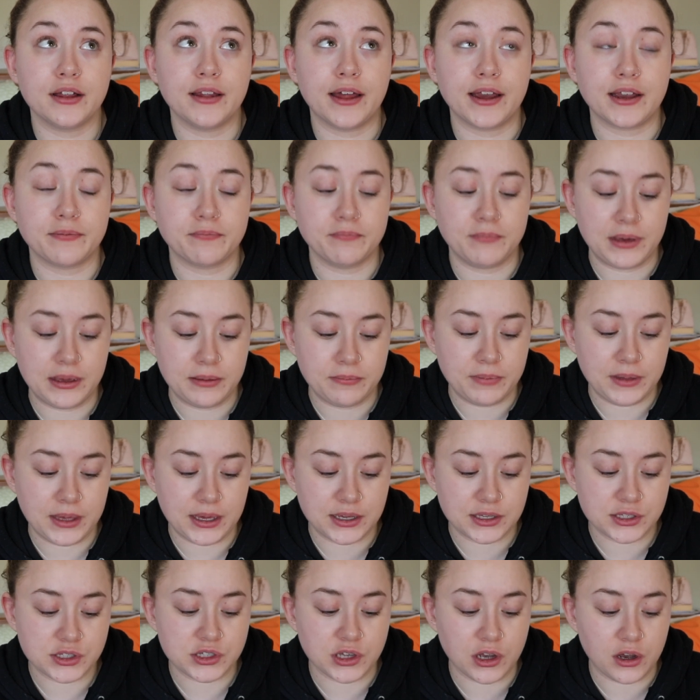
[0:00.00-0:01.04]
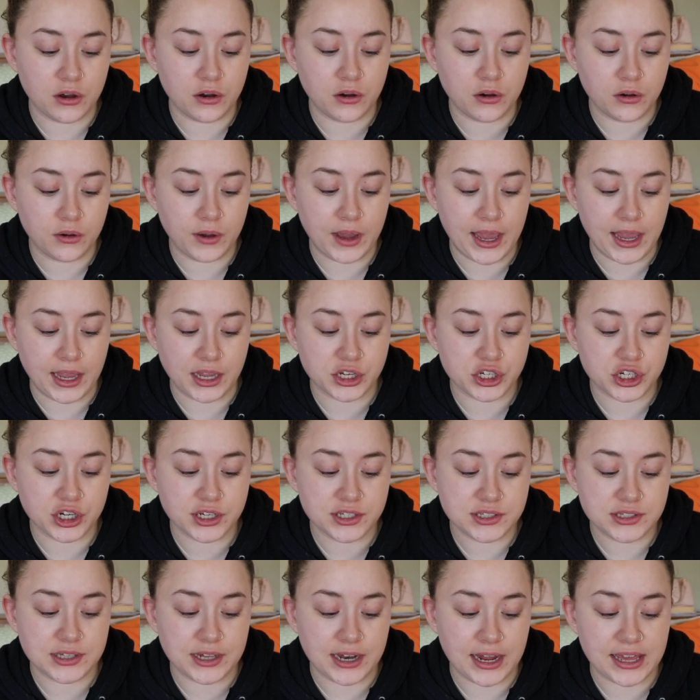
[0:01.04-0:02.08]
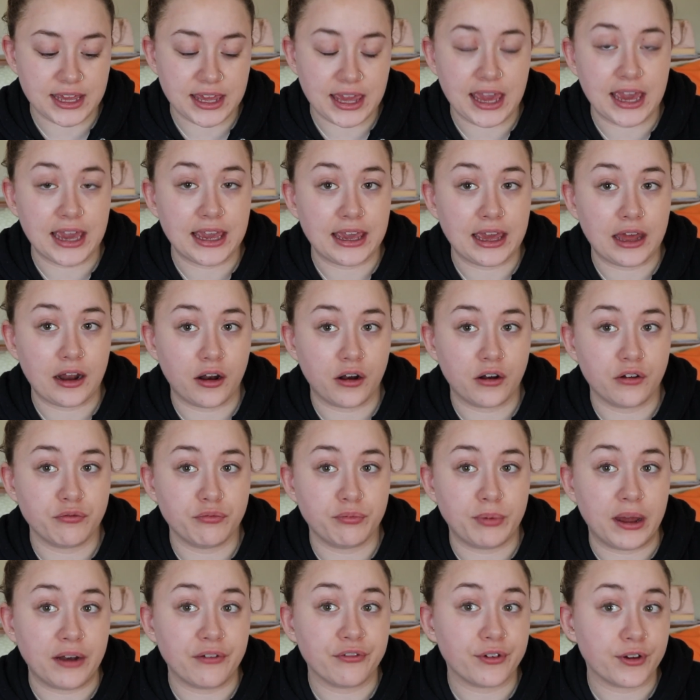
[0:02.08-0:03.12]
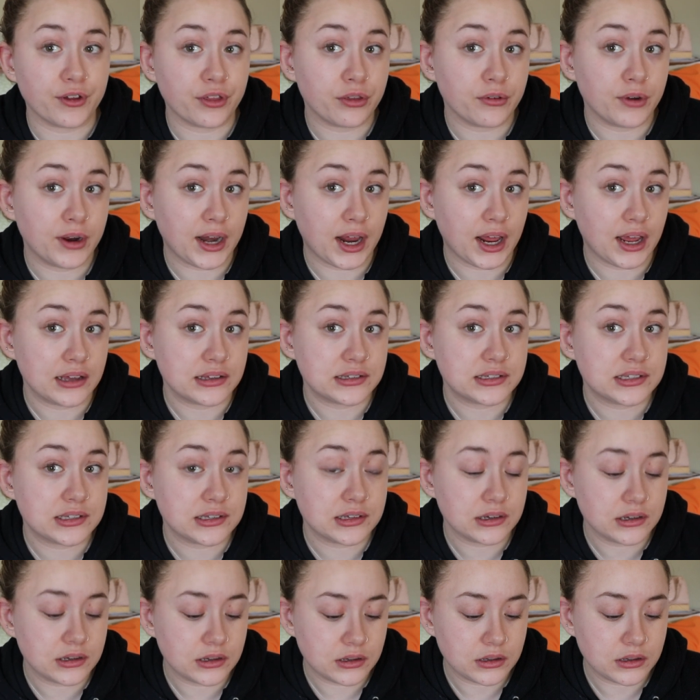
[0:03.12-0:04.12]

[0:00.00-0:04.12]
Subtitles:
like me being so anxious that I can't get out of bed for 3 days.